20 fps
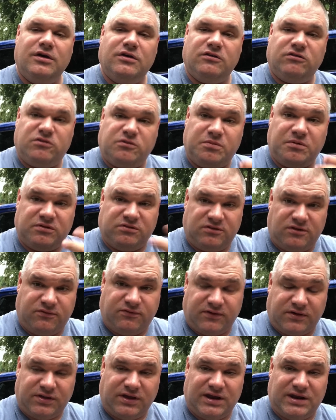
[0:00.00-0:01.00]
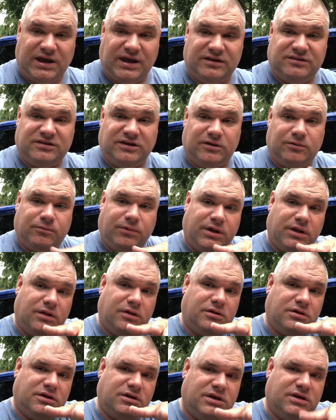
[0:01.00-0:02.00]
specifically an
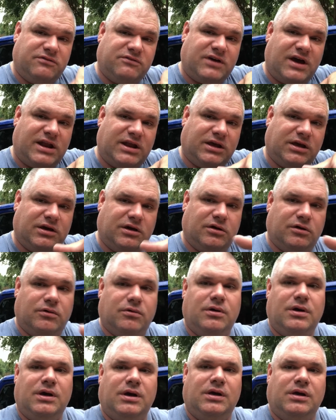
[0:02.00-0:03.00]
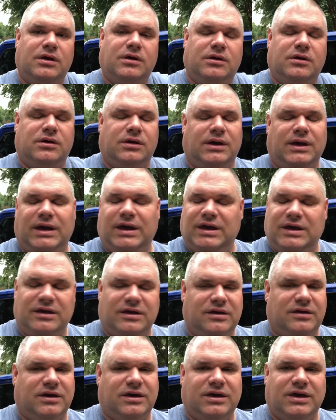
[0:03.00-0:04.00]
18-wheeler, you've got to go,
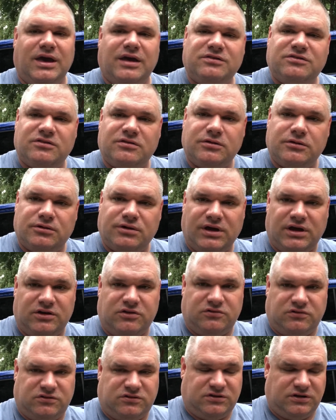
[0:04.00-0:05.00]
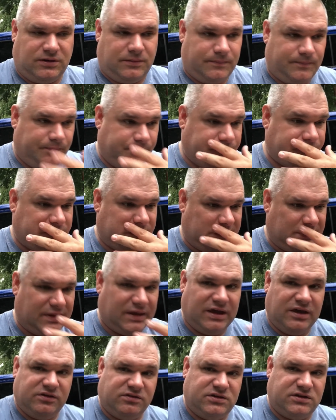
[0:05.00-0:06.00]
it gets a little interesting.
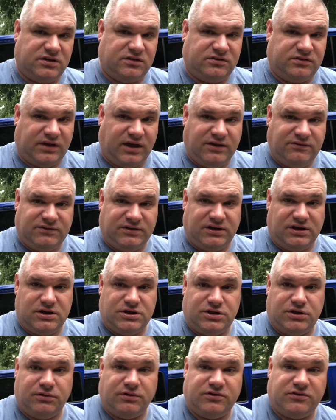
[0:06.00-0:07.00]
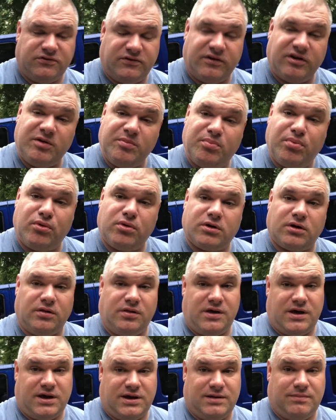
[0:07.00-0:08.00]
Is it a safety issue? It's very
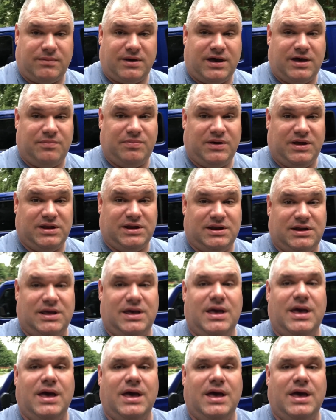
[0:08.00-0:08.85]
borderline in my opinion.